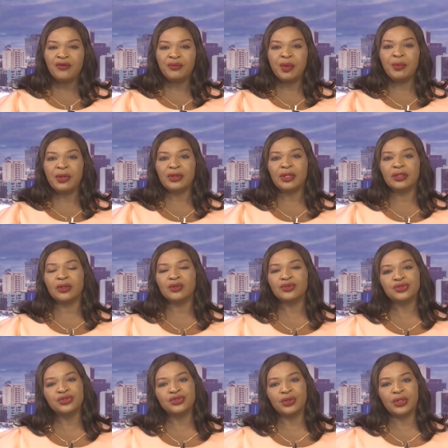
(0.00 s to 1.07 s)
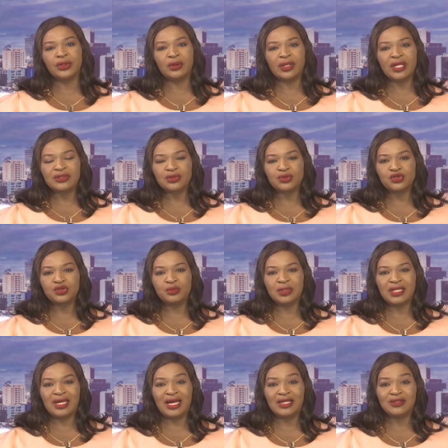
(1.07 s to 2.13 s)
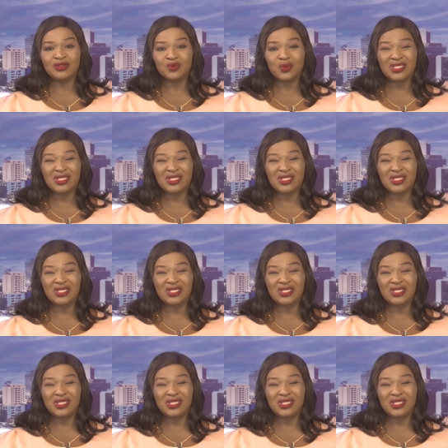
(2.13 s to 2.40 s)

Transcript: Remember, you can also join on our social media handles.